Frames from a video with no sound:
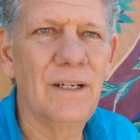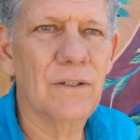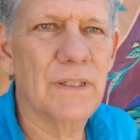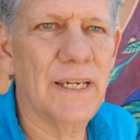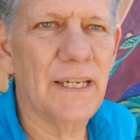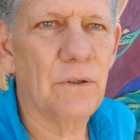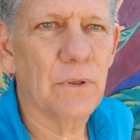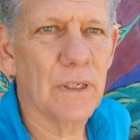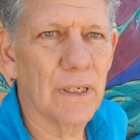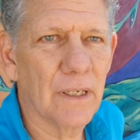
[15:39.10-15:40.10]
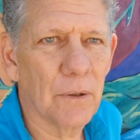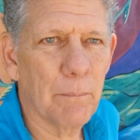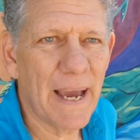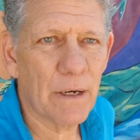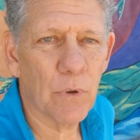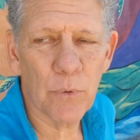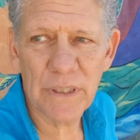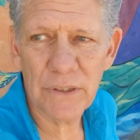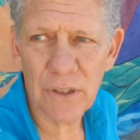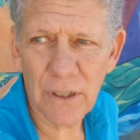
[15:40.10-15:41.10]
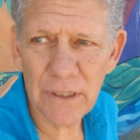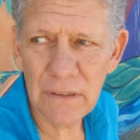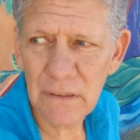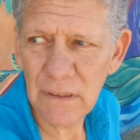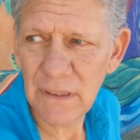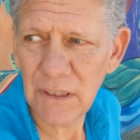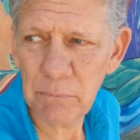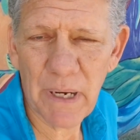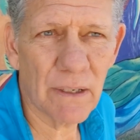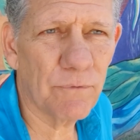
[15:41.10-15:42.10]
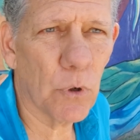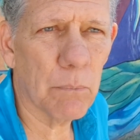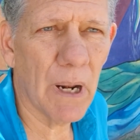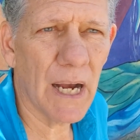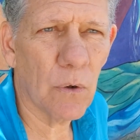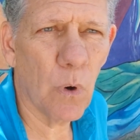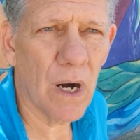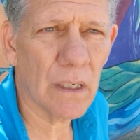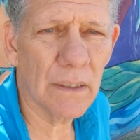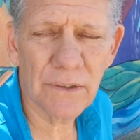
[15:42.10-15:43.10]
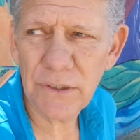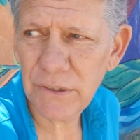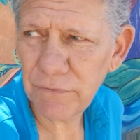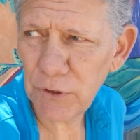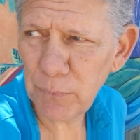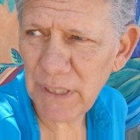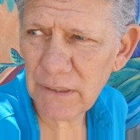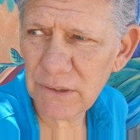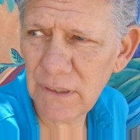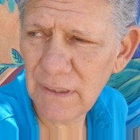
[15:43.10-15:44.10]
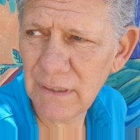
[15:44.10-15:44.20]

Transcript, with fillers: Okay, we're back where we started. About a 4-block walk in just a few minutes.